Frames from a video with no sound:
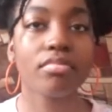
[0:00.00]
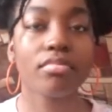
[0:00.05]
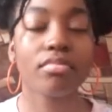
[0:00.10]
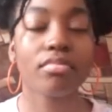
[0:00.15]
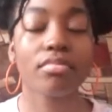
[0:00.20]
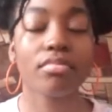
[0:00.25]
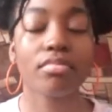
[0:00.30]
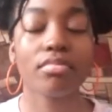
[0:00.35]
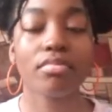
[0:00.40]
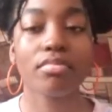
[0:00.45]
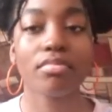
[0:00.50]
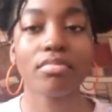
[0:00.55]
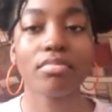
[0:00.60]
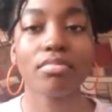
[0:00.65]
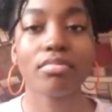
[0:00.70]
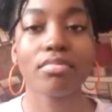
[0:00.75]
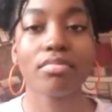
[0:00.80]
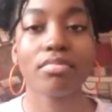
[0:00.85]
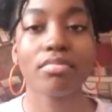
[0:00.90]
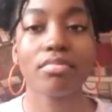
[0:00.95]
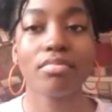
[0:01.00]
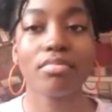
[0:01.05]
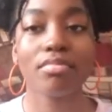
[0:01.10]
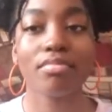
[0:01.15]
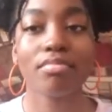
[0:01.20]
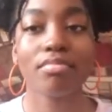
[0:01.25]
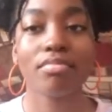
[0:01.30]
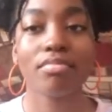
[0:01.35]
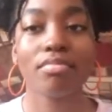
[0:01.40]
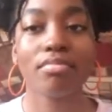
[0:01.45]

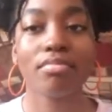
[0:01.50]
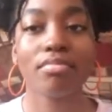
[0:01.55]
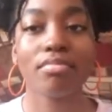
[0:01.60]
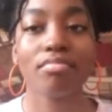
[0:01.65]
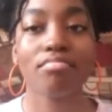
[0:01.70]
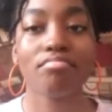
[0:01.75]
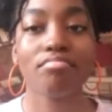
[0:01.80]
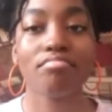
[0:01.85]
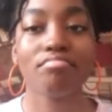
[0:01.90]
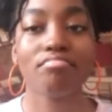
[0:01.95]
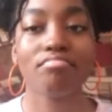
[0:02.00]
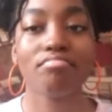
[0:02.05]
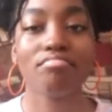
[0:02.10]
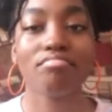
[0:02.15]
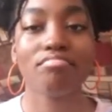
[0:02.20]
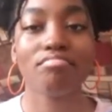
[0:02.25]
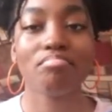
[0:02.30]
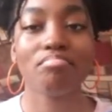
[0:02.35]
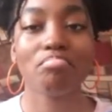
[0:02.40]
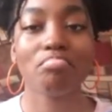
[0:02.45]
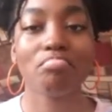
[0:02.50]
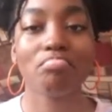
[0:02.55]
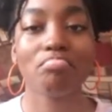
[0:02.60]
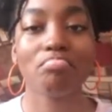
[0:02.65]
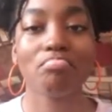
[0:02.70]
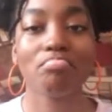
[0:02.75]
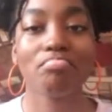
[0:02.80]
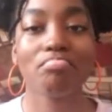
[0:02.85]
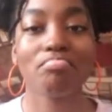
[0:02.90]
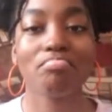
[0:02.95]

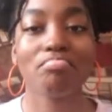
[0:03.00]
[no speech]